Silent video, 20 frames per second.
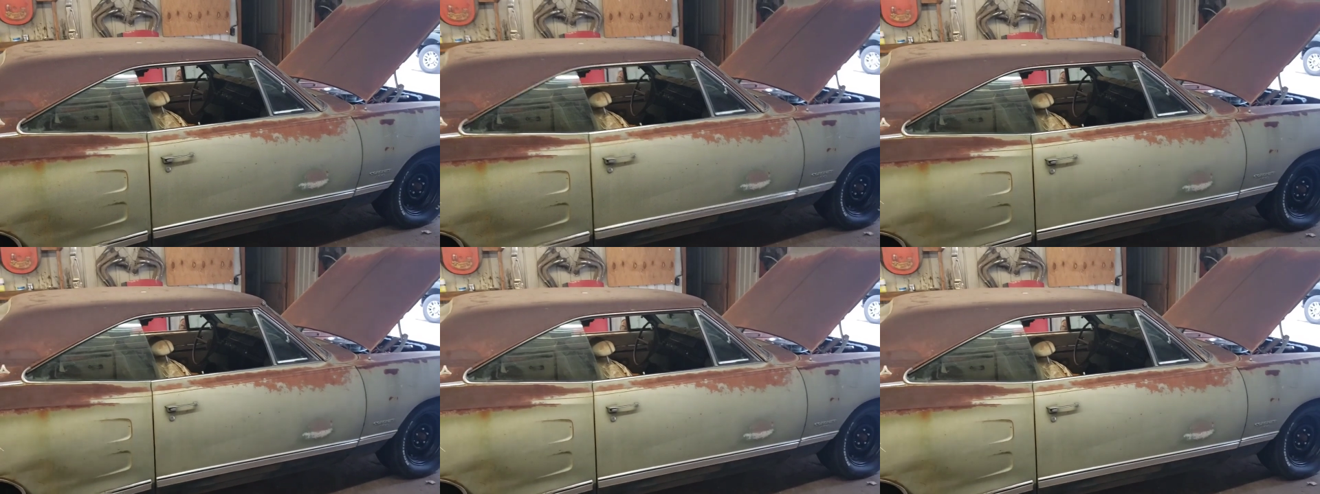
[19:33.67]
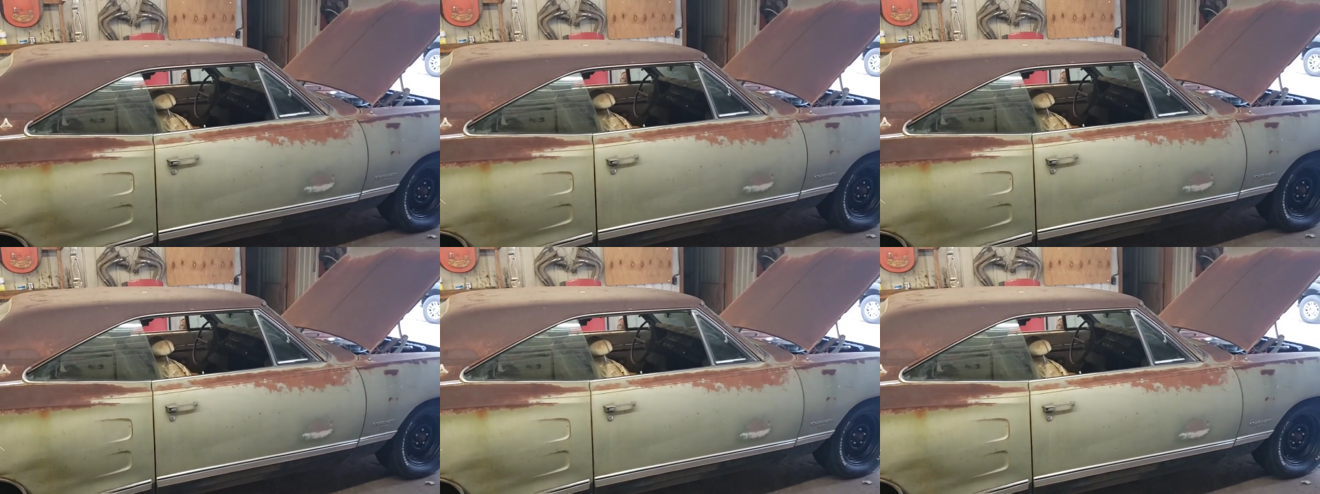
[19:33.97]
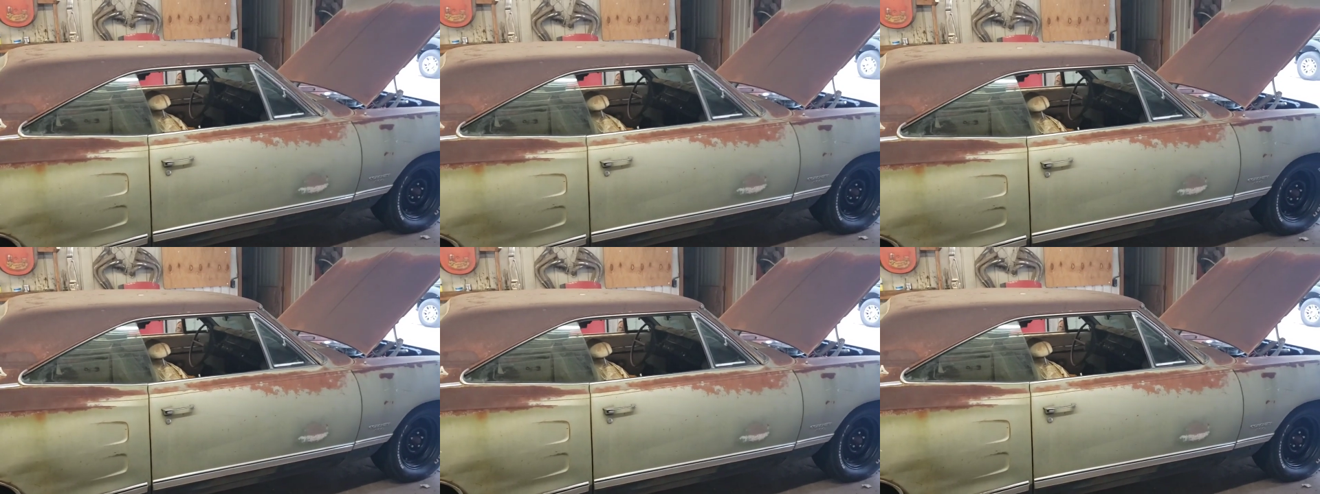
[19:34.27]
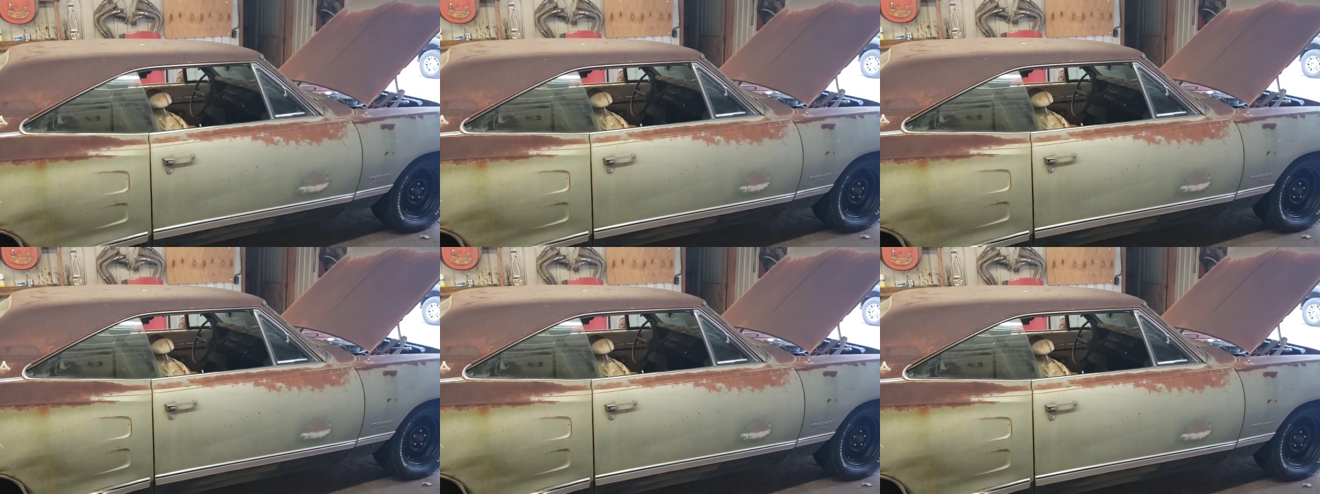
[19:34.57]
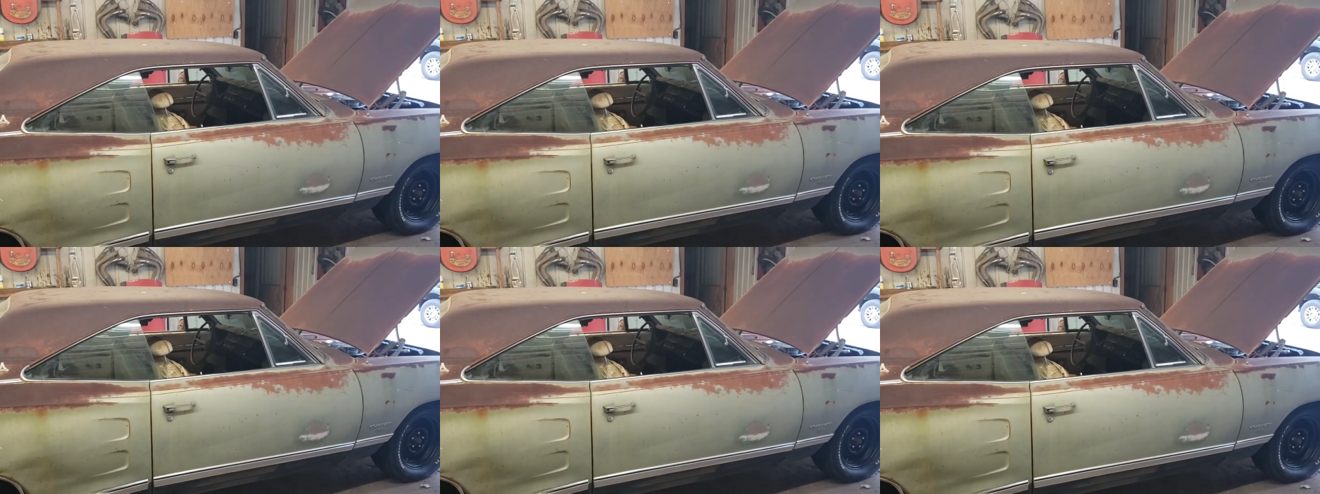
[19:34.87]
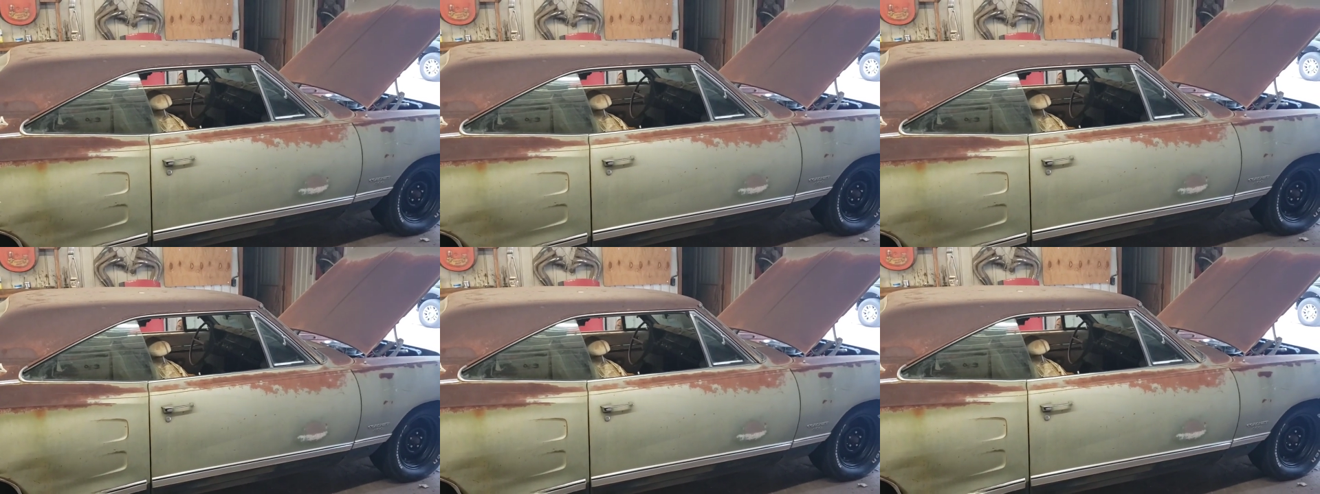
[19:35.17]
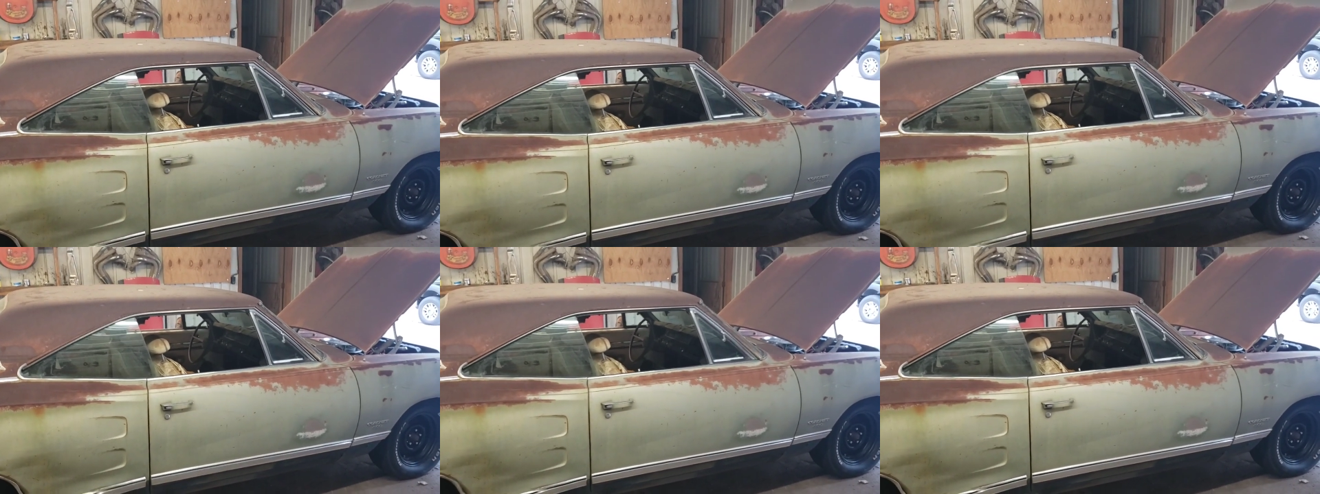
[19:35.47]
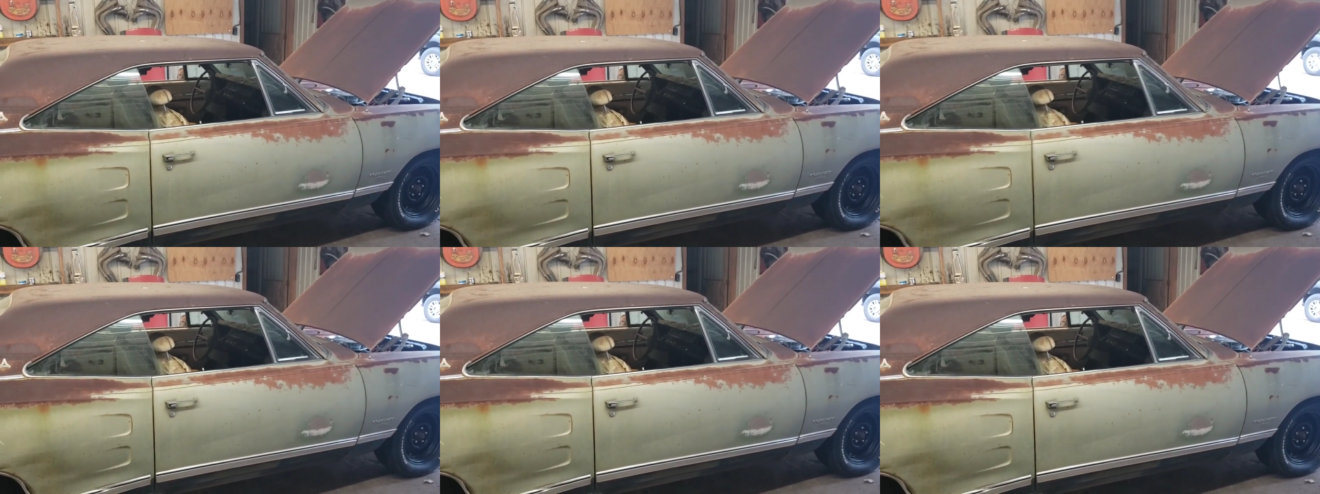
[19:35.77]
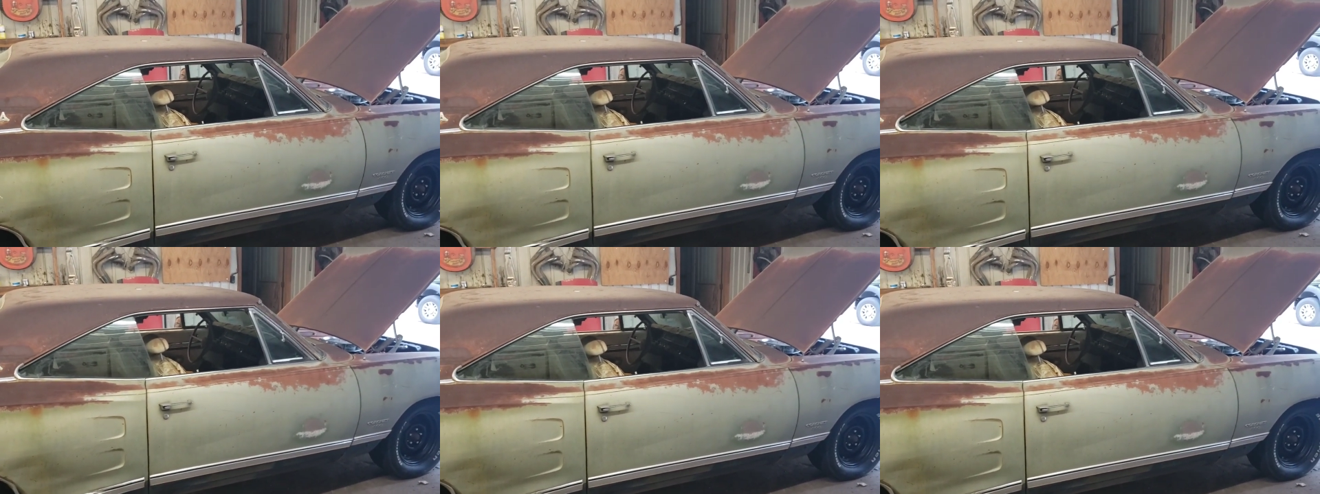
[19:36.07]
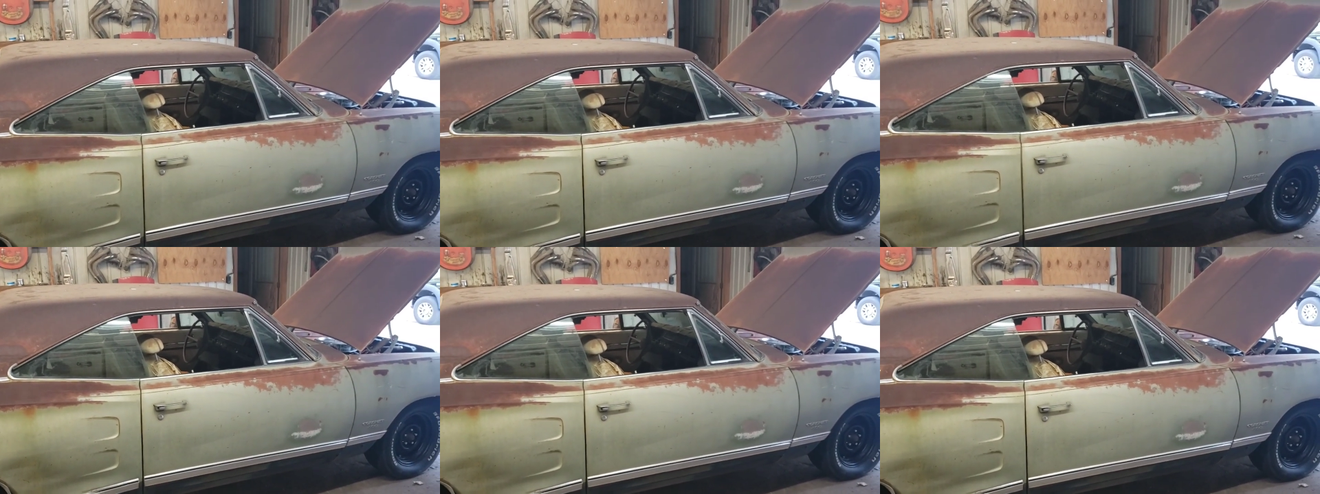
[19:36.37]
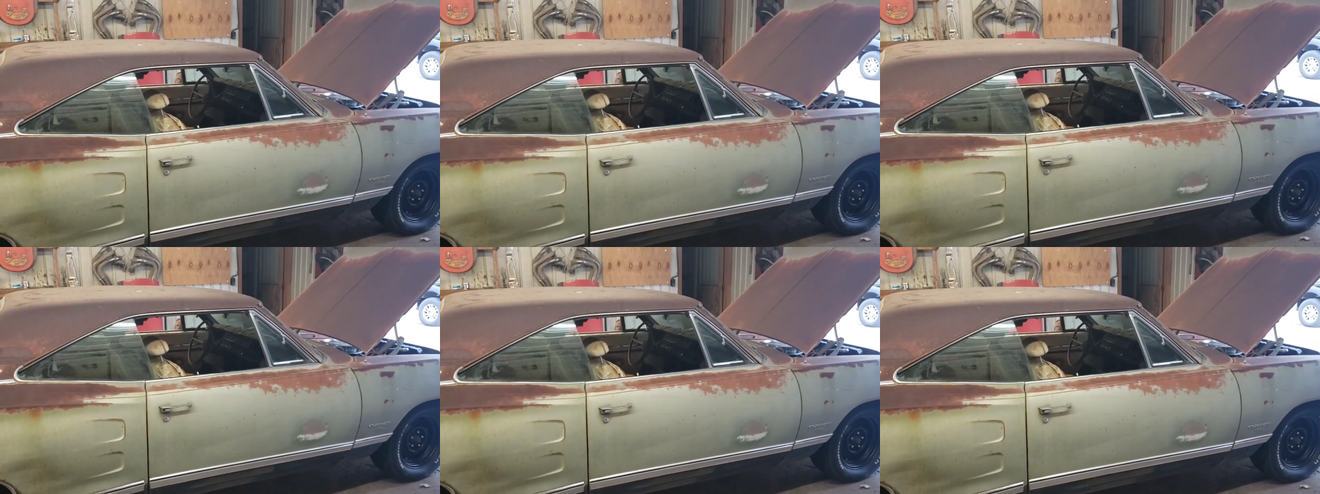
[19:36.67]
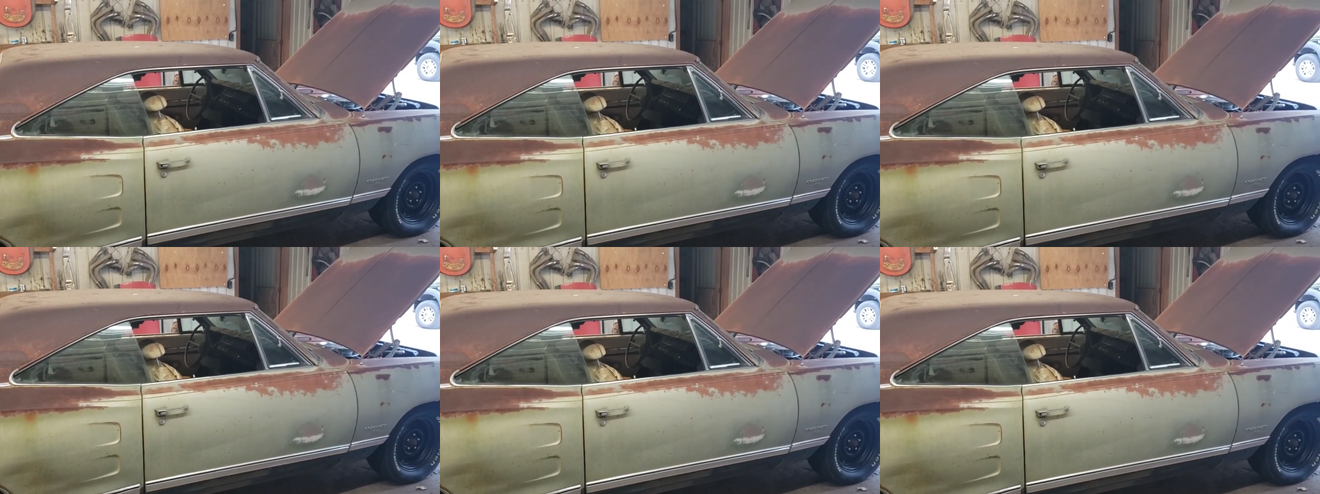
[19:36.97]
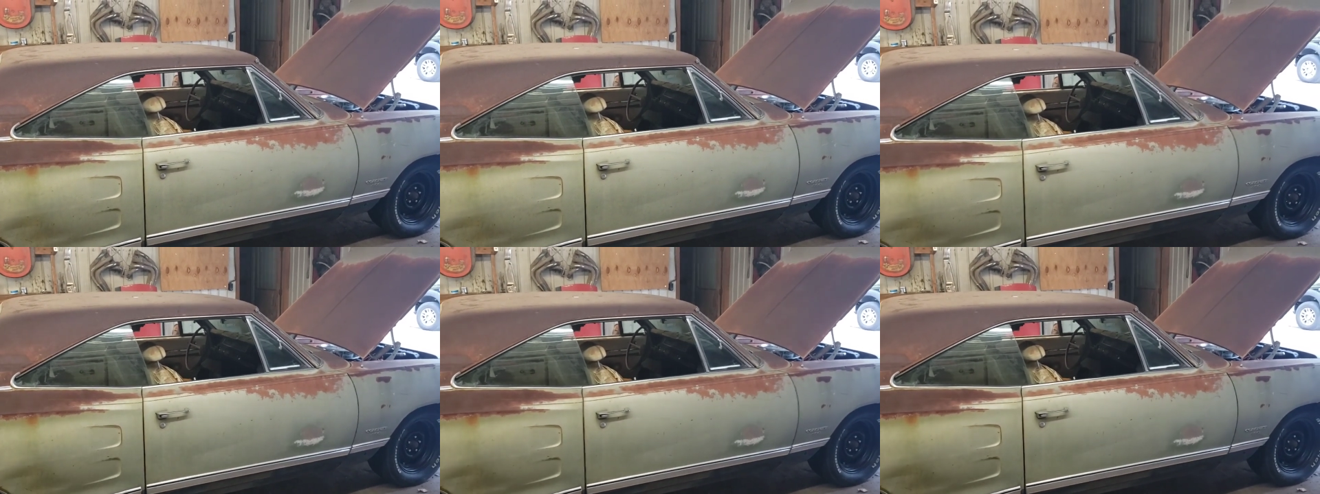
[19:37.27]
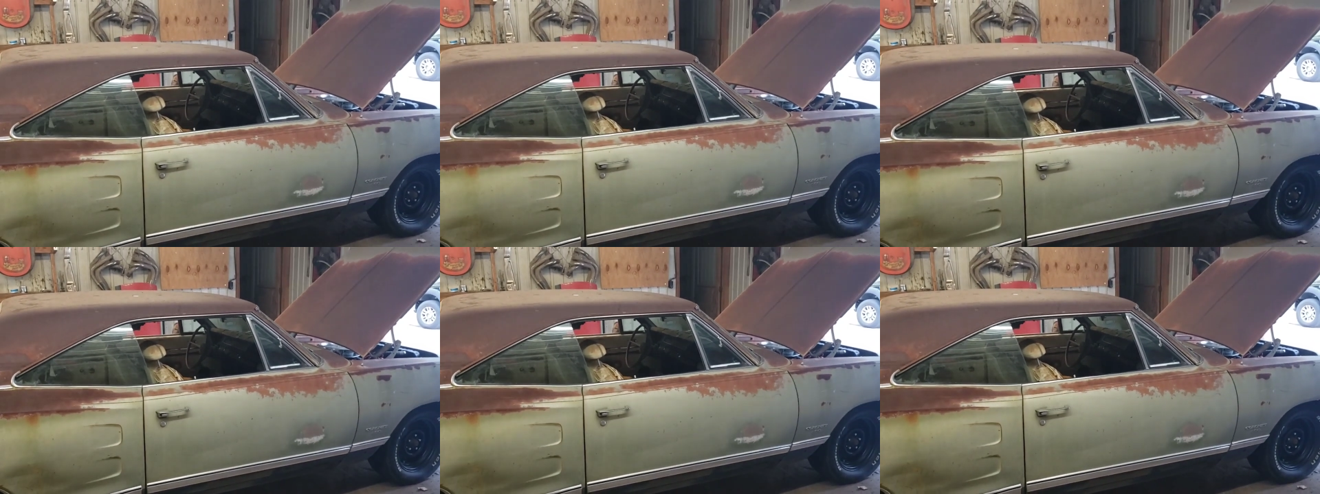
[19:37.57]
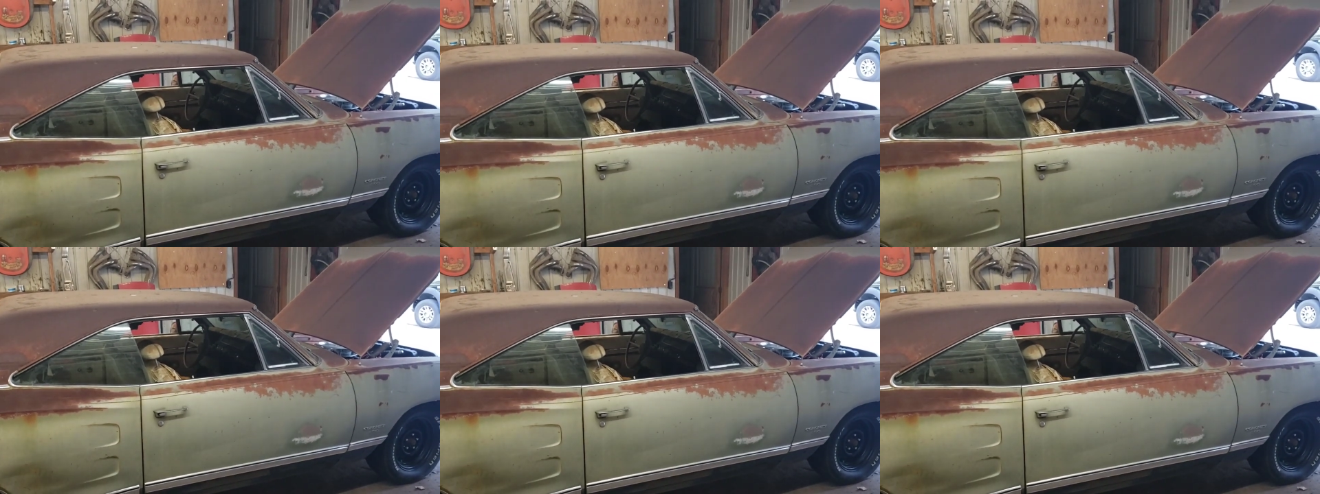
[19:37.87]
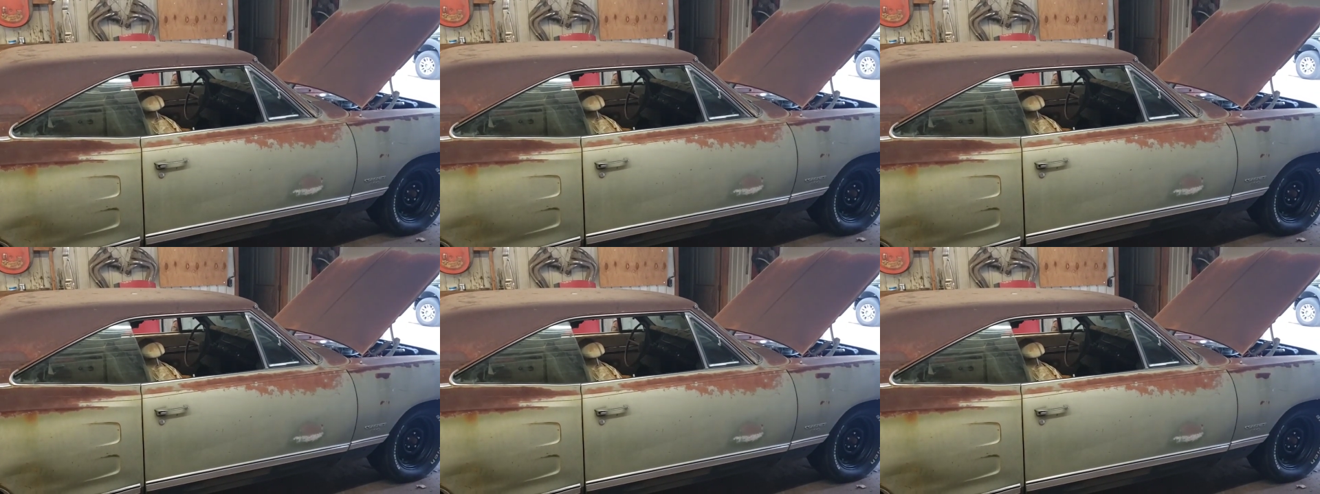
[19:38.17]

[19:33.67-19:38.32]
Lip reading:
[unreadable: no face in view]